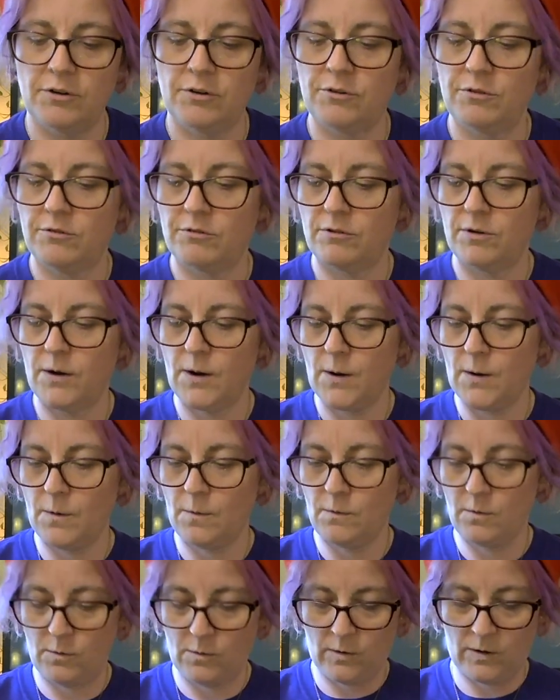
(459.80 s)

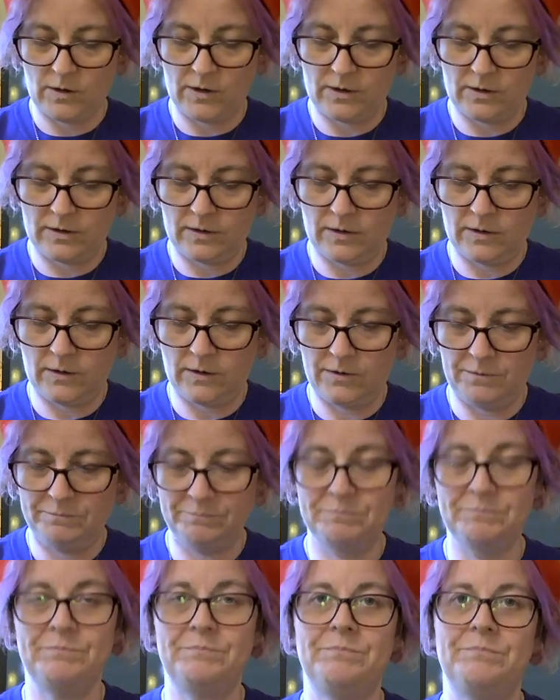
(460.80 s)
Crow Oracle.
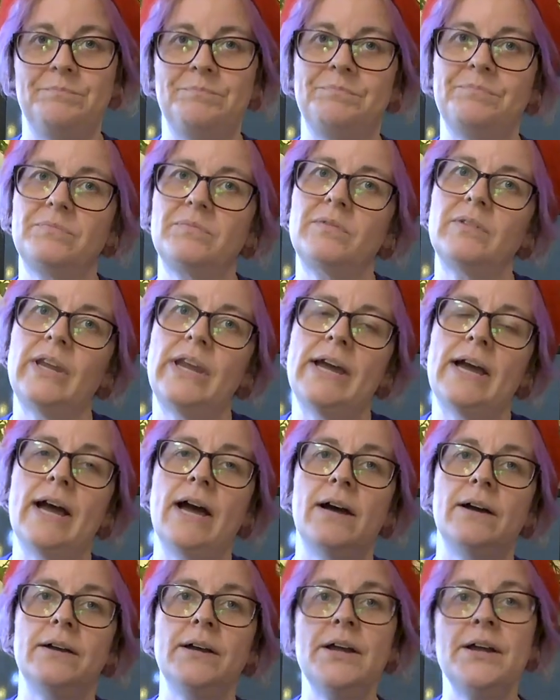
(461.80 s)
Hmm.
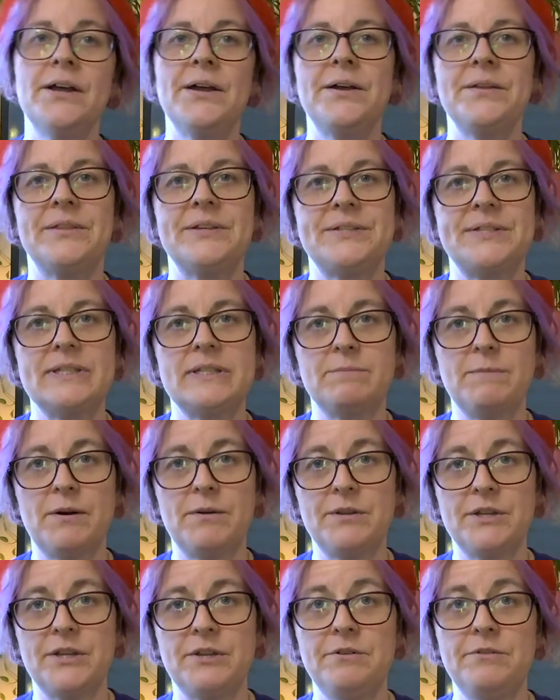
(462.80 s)
Yeah, this is
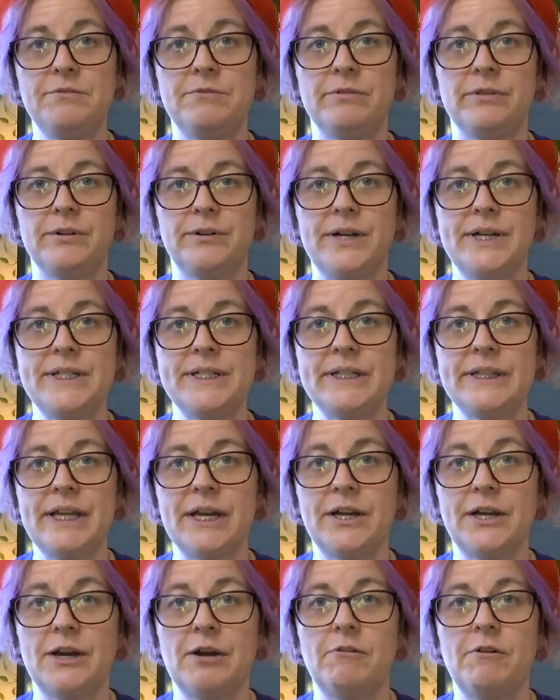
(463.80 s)
about you learning to
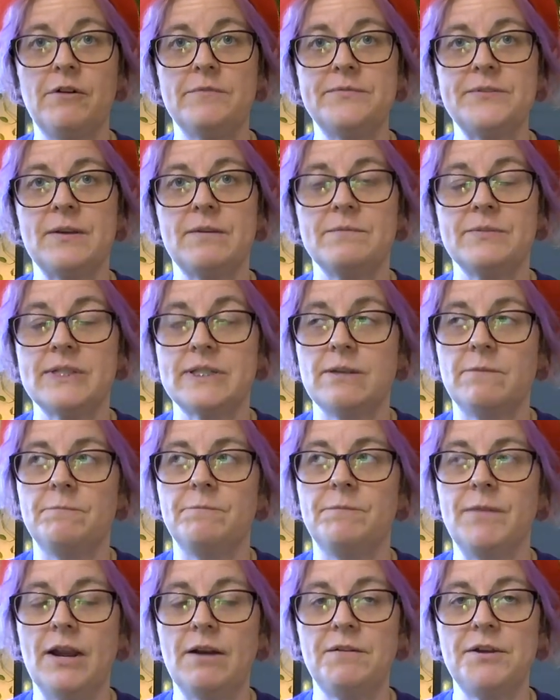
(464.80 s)
let go of
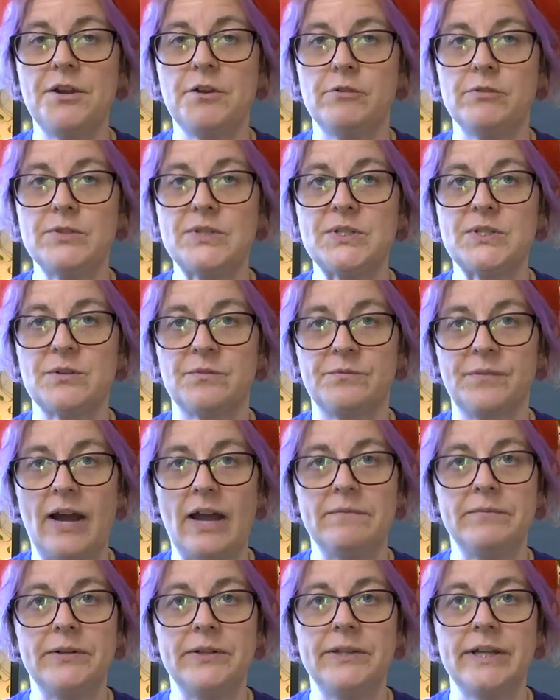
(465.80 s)
some very old
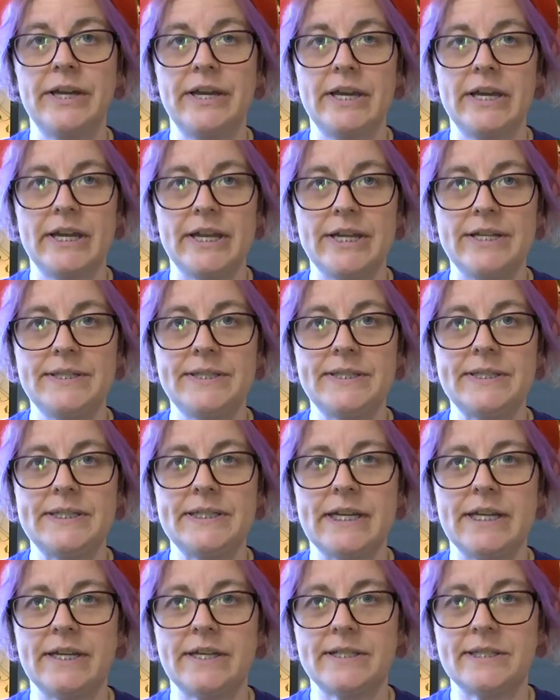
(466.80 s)
survival
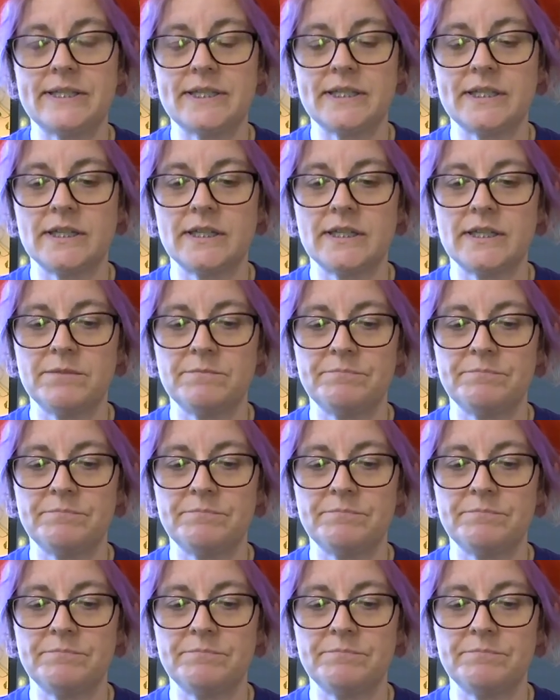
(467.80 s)
instincts.